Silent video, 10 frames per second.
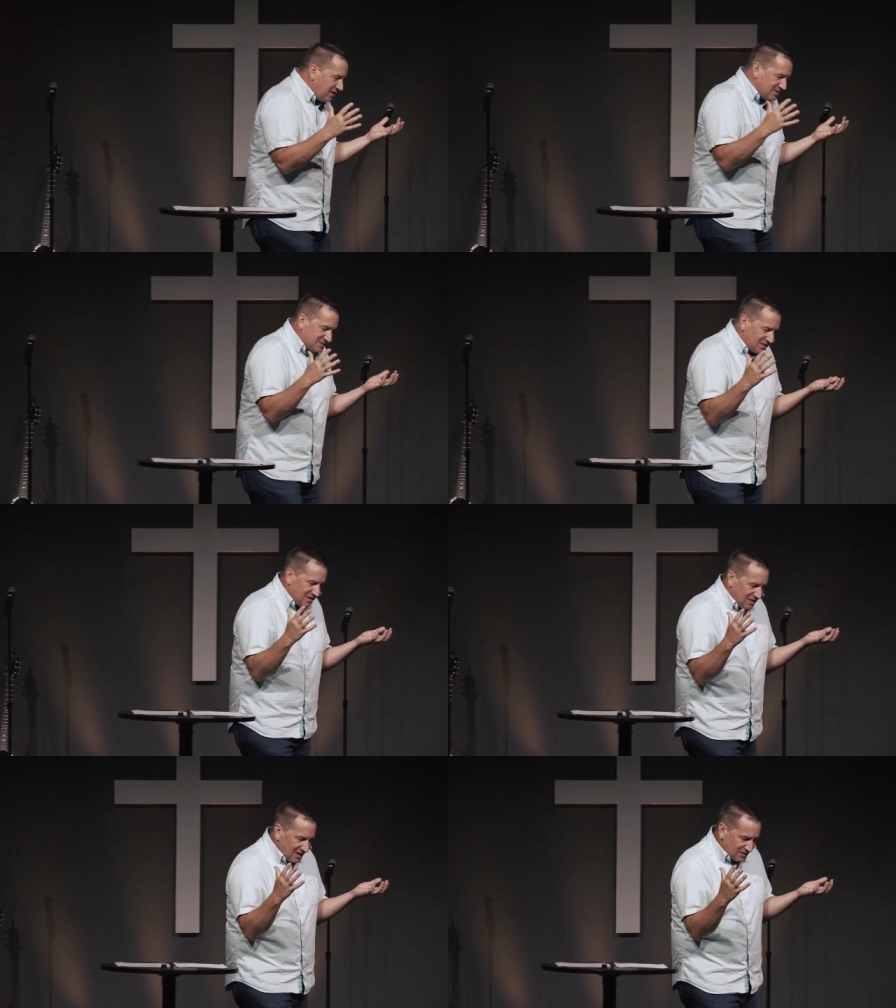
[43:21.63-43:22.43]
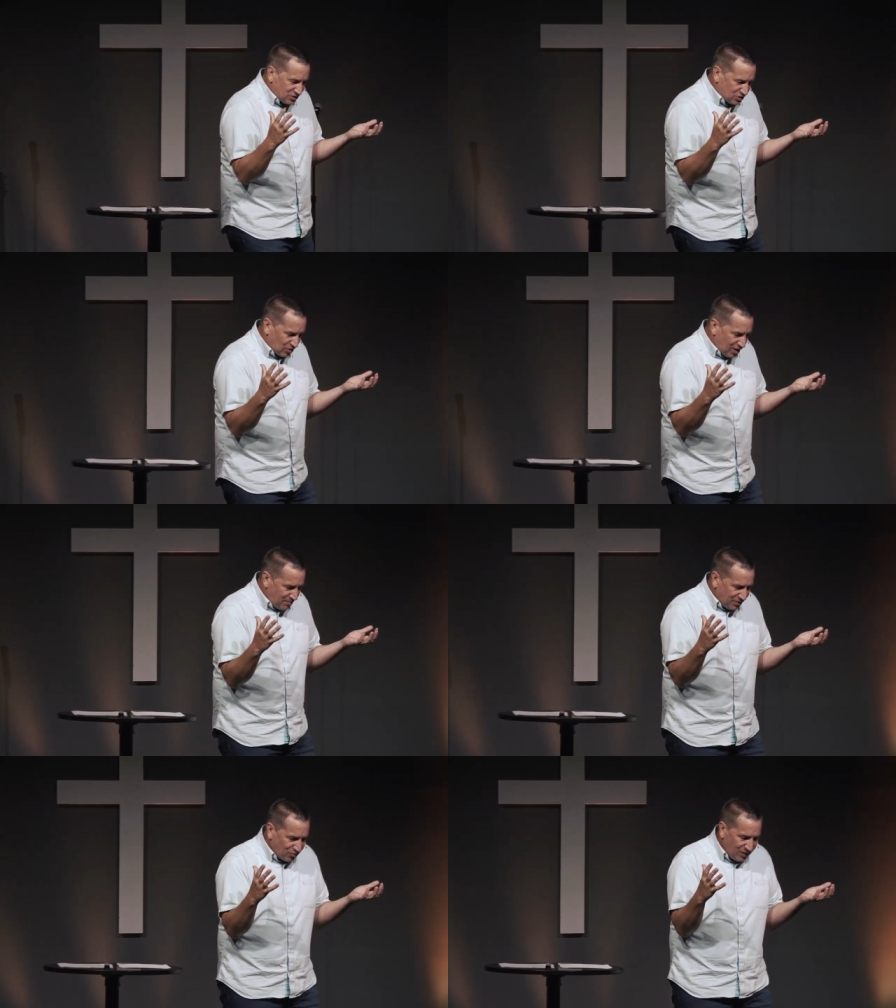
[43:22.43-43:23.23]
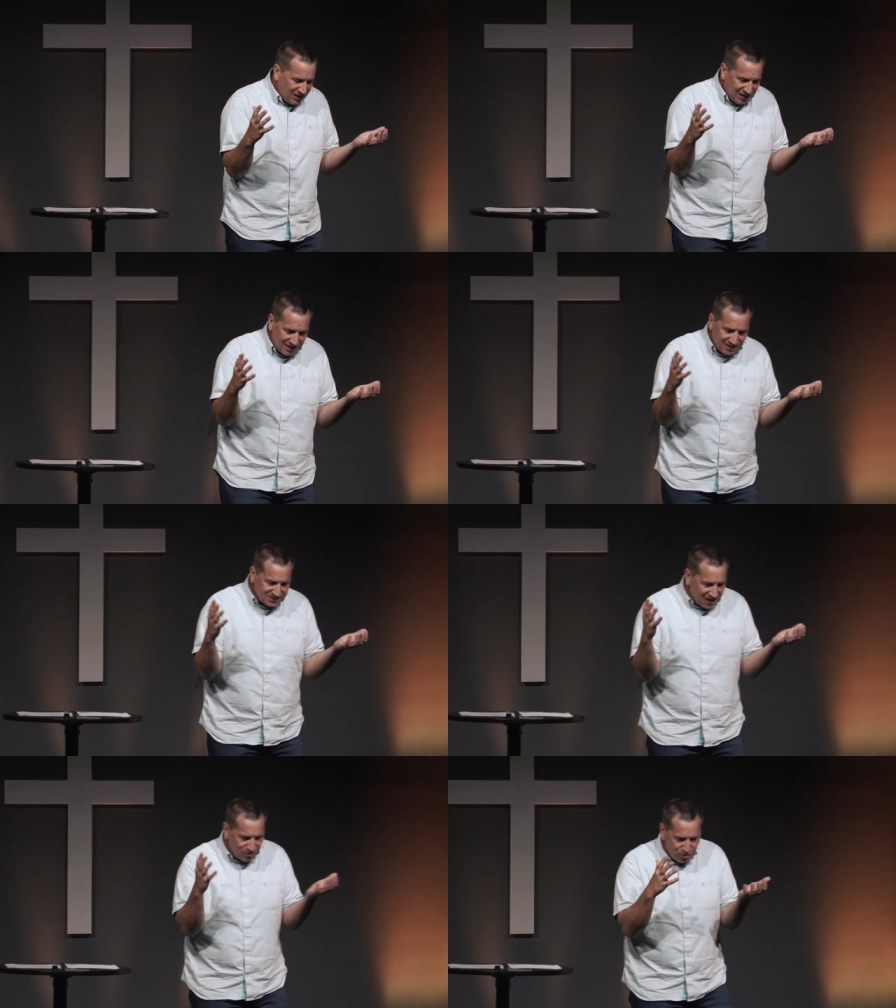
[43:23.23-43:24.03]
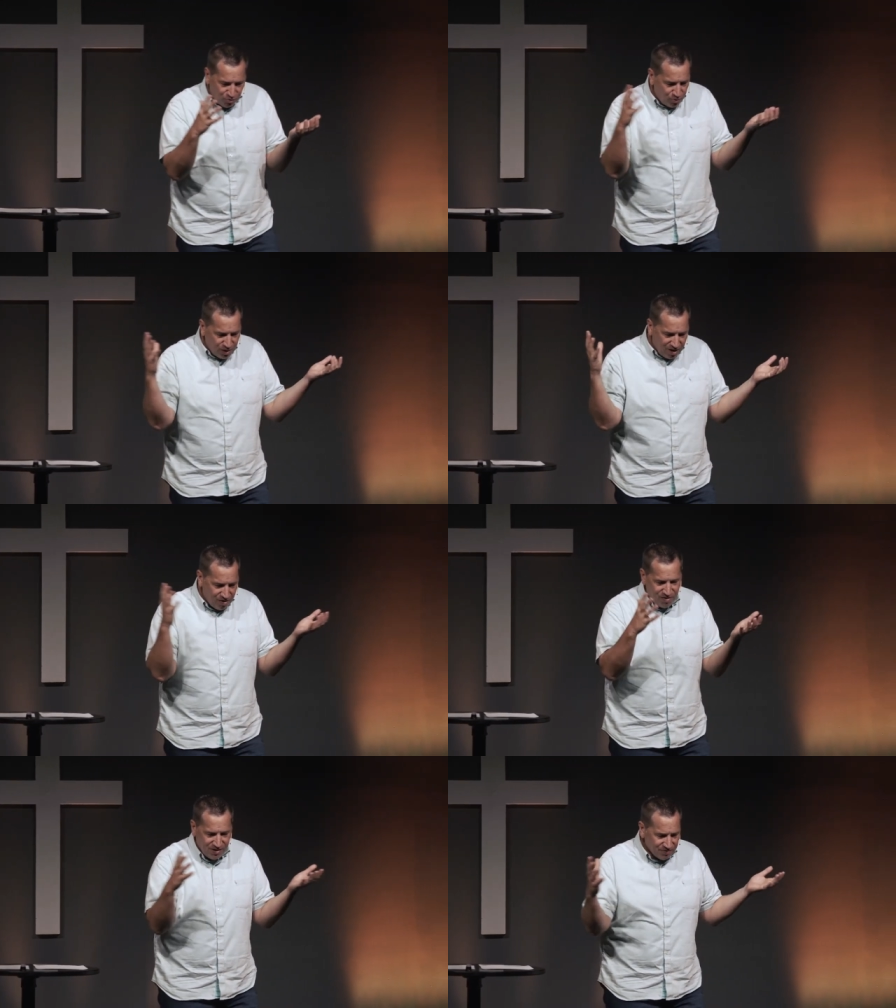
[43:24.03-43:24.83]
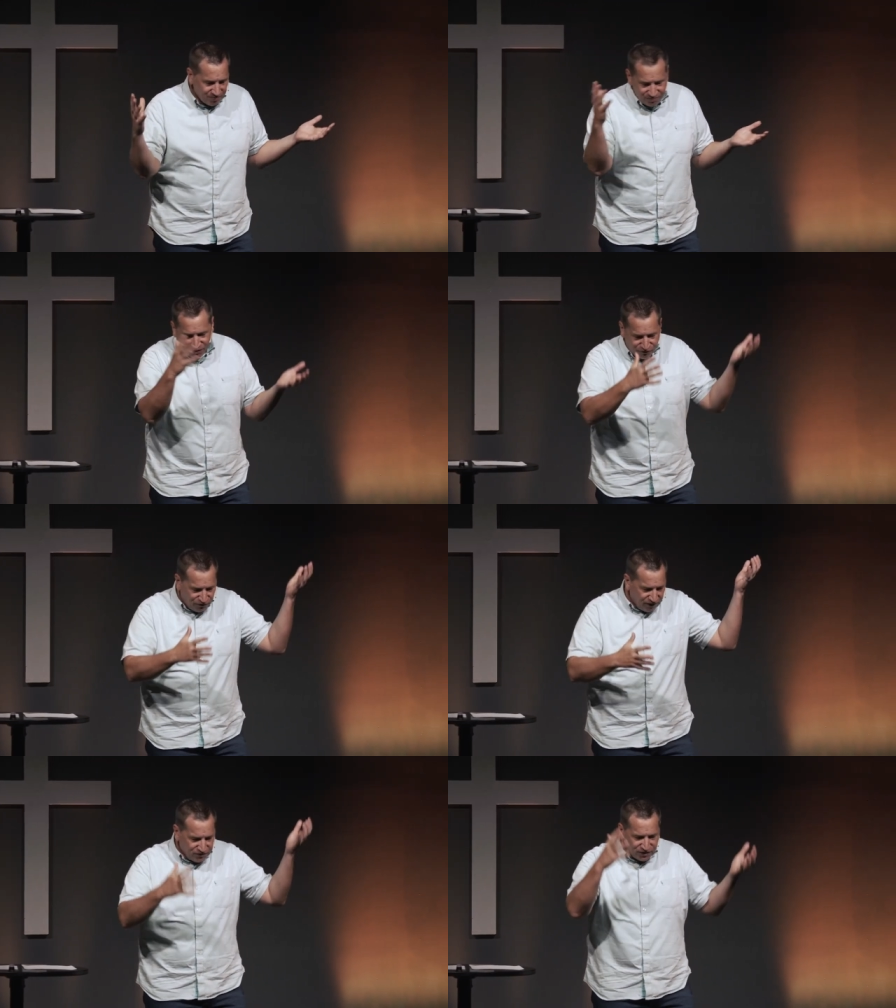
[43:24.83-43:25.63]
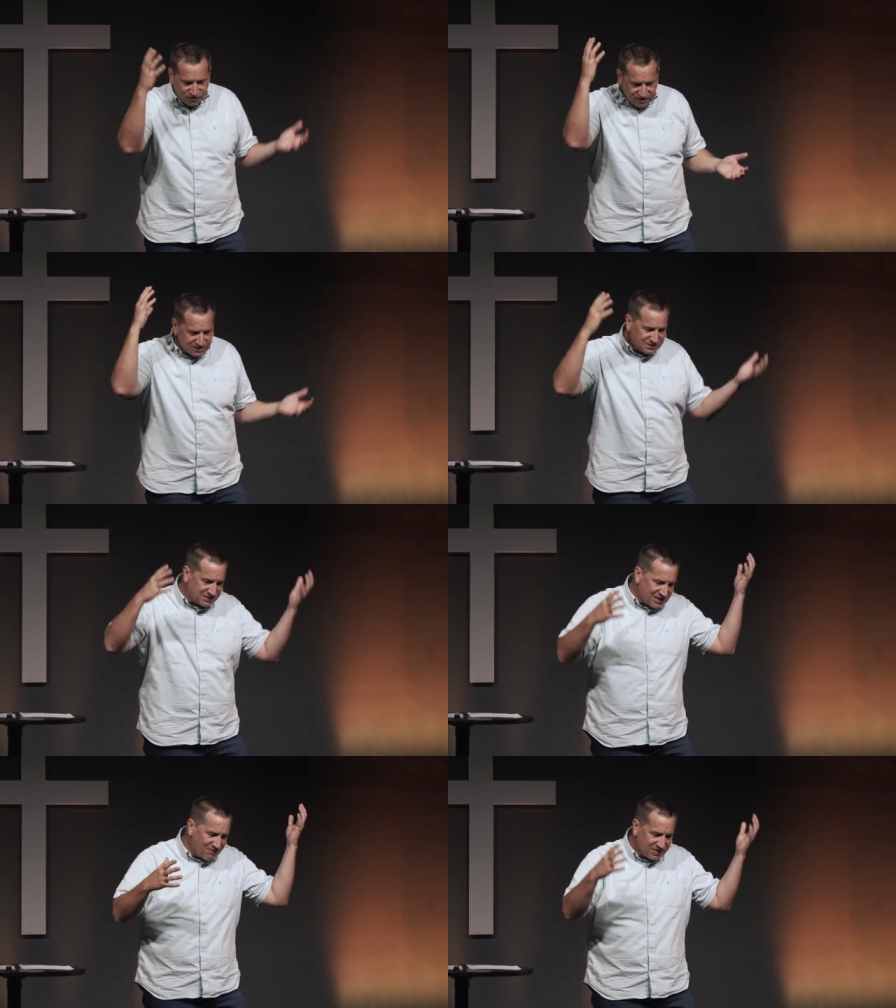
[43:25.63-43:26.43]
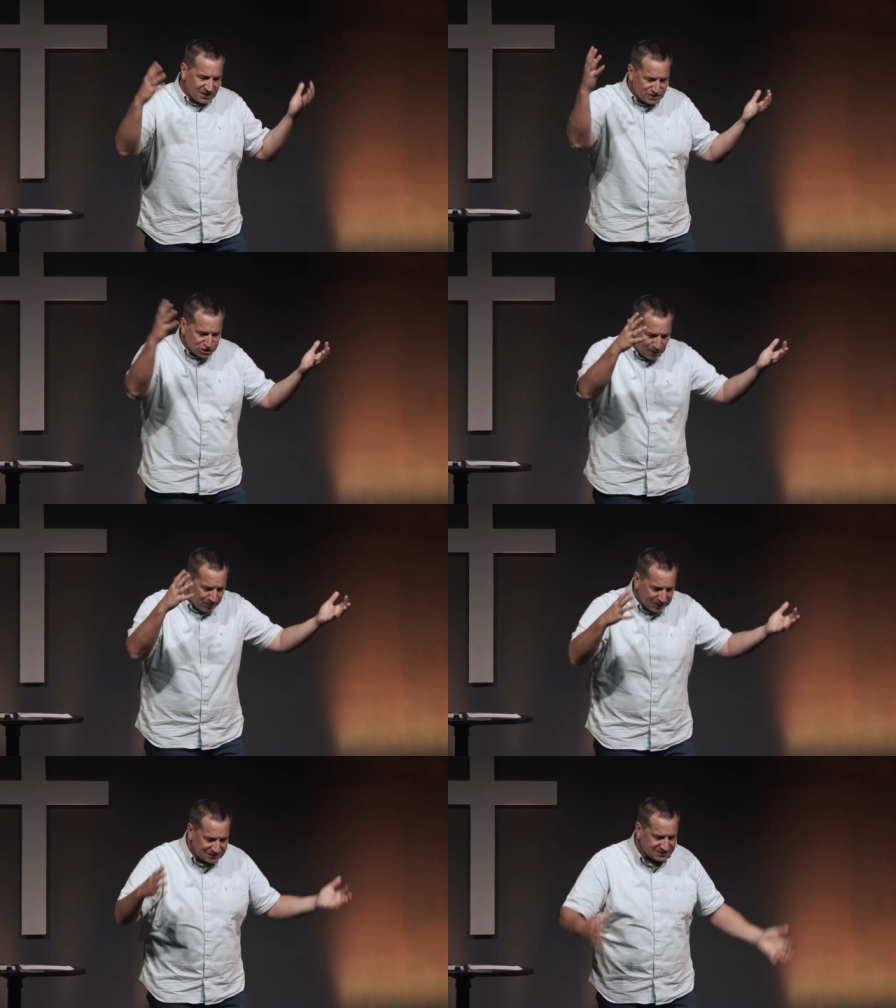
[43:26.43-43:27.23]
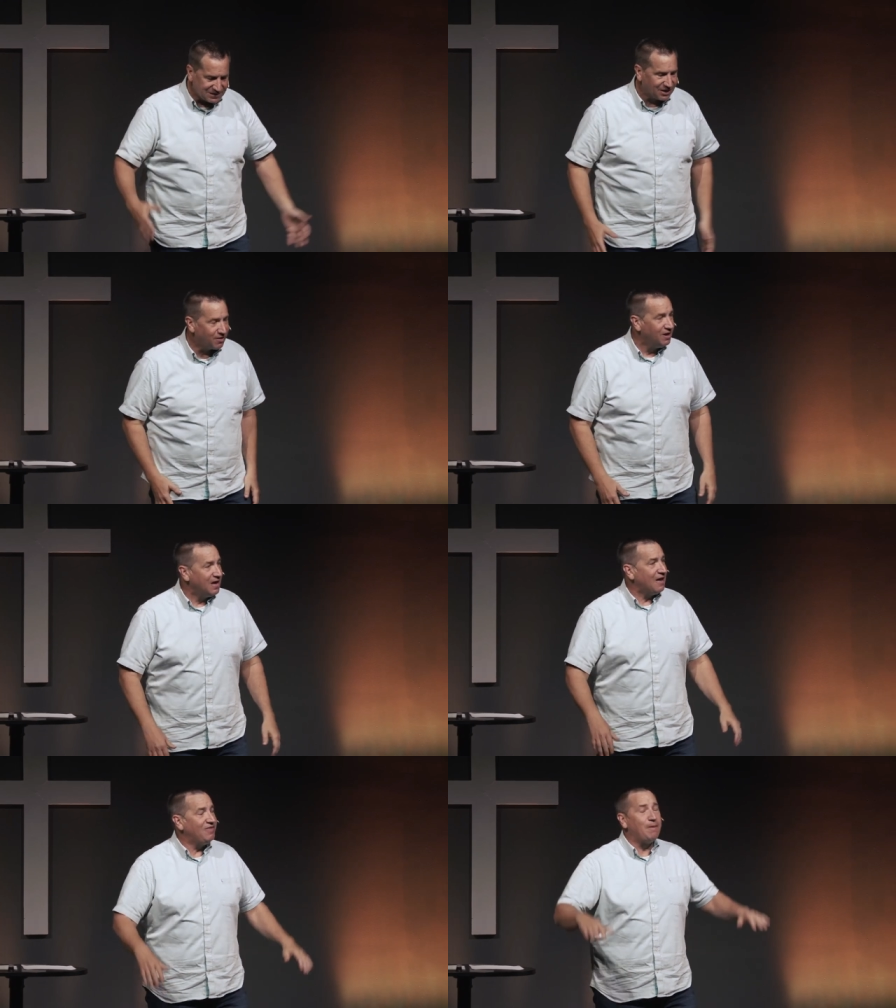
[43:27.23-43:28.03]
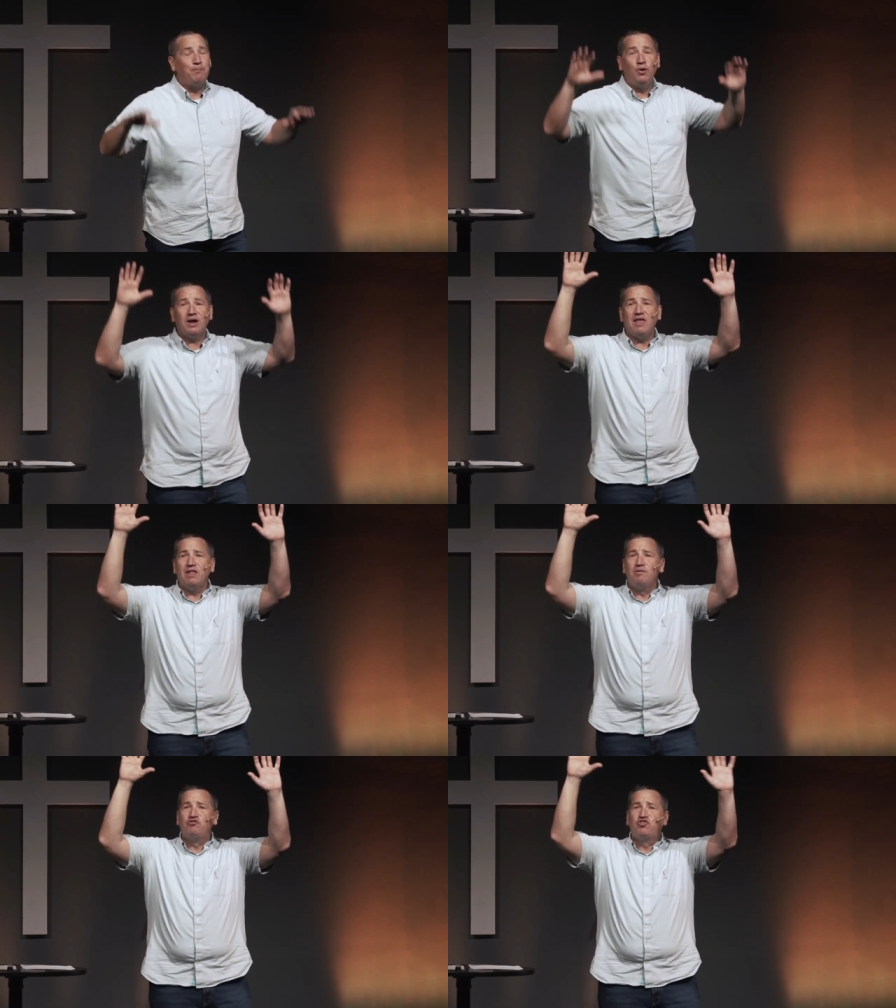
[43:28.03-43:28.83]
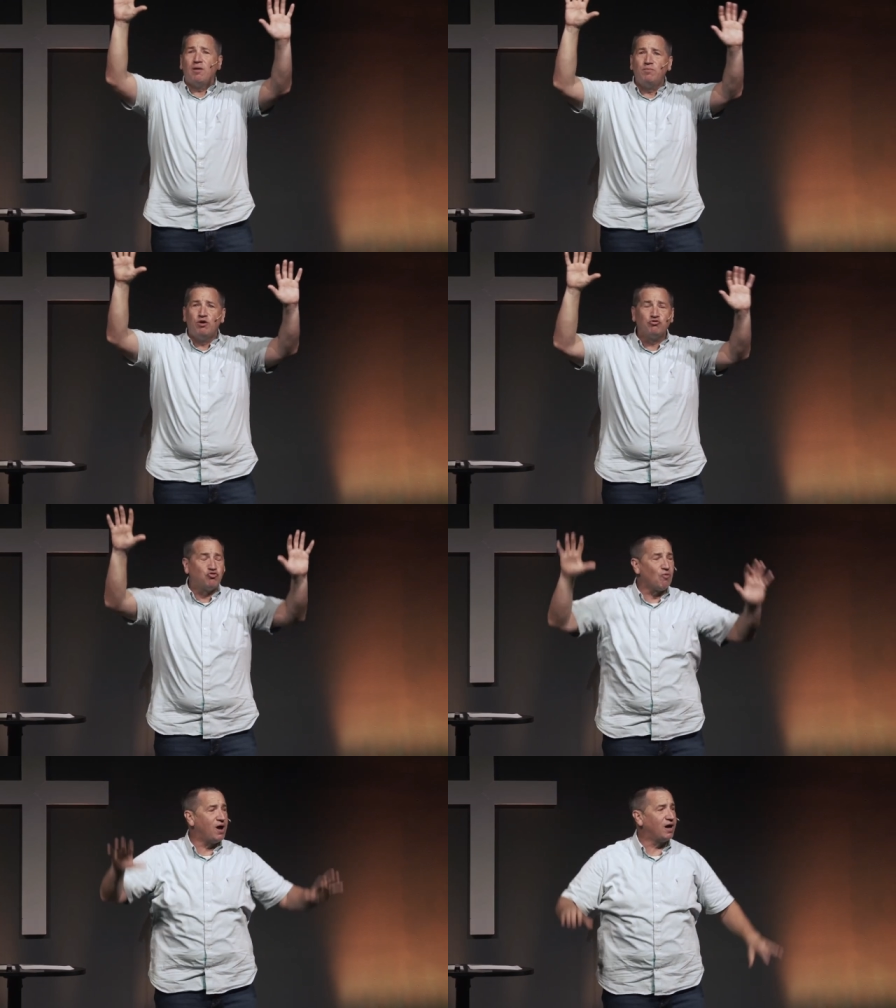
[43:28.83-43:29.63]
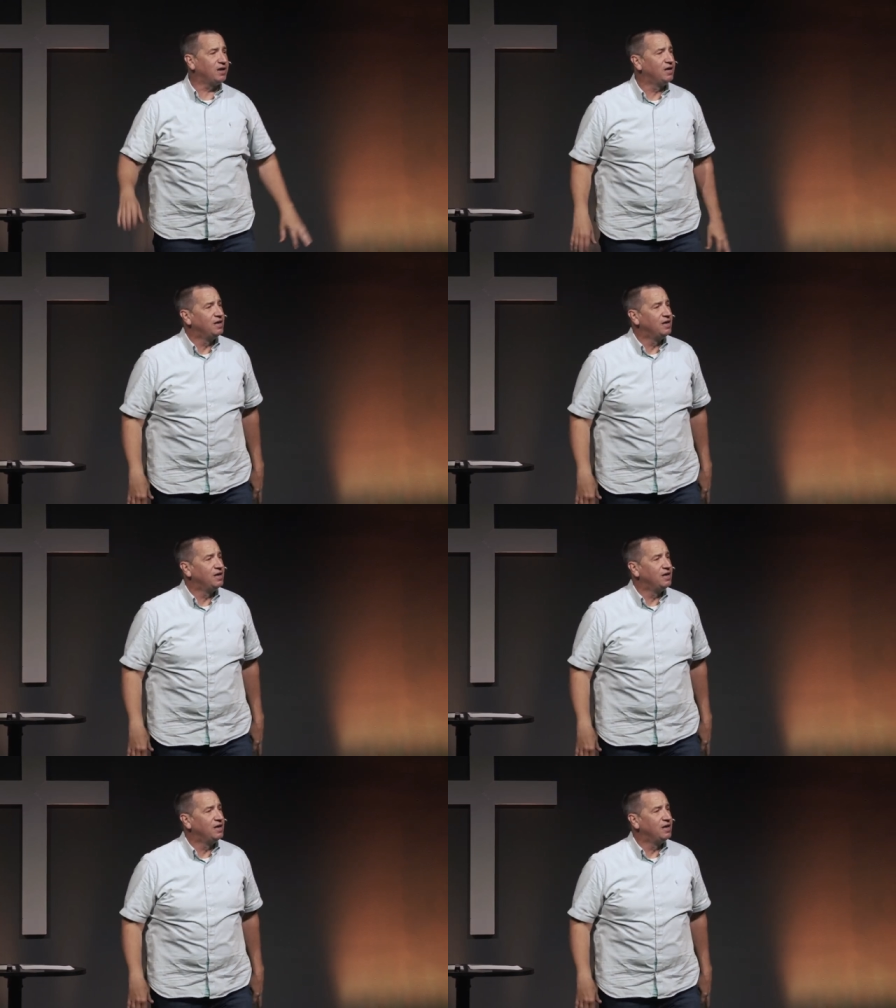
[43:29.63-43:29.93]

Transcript: It's in it's in between innings. I don't know where the fifth, the sixth, the seventh inning, someplace in there, and they put on the jumbotron